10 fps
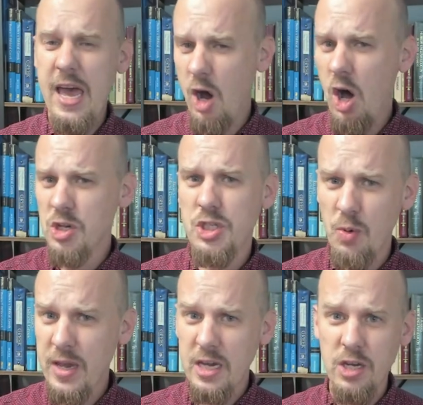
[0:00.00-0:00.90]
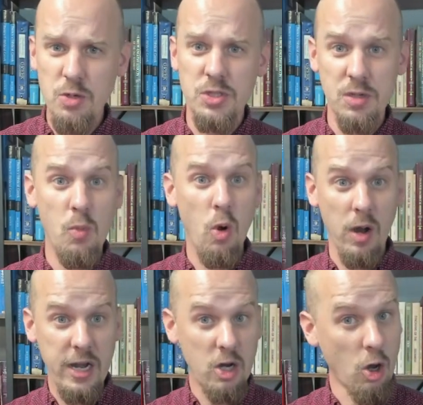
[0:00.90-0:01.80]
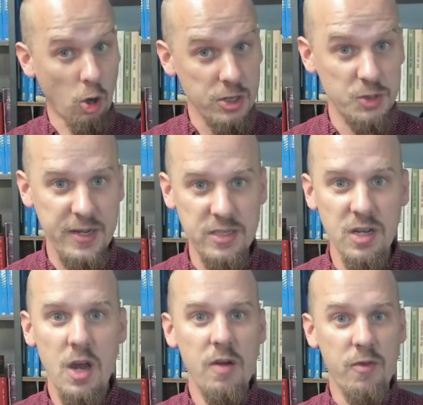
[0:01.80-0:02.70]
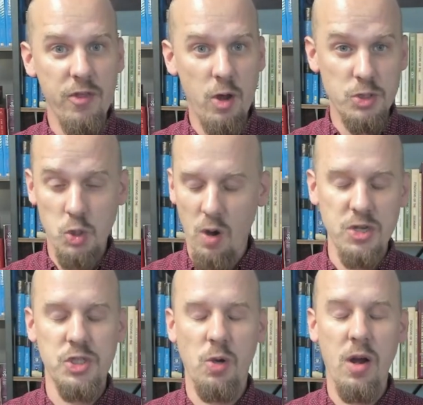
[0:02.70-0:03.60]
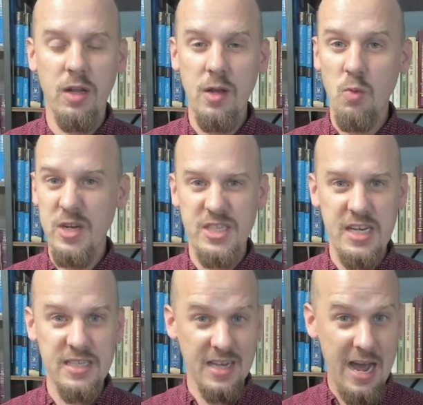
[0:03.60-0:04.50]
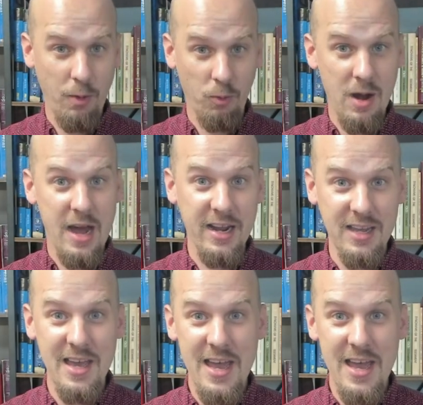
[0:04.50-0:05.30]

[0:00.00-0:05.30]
and also he could use some more encouragement for those who are struggling, which is ironic,